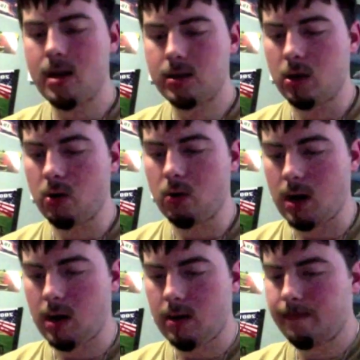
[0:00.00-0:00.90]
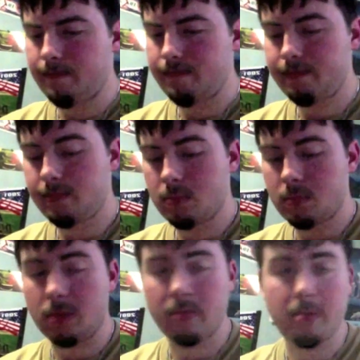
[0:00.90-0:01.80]
So I'm
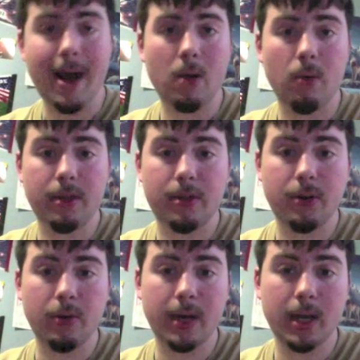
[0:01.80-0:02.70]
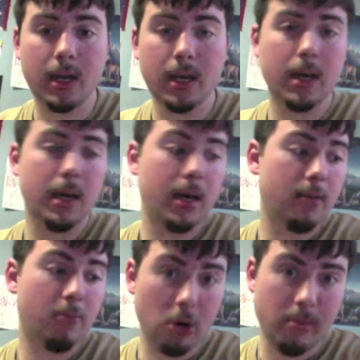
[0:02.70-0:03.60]
gonna be back with doing
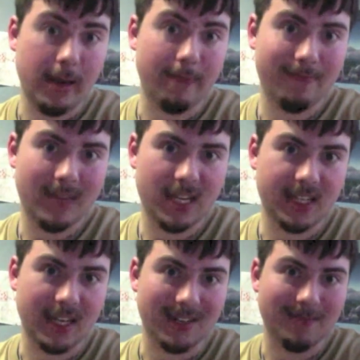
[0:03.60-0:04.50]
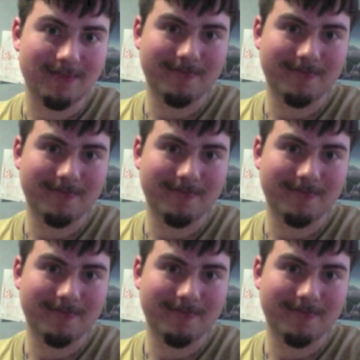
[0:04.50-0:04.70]
Proto Man in a second.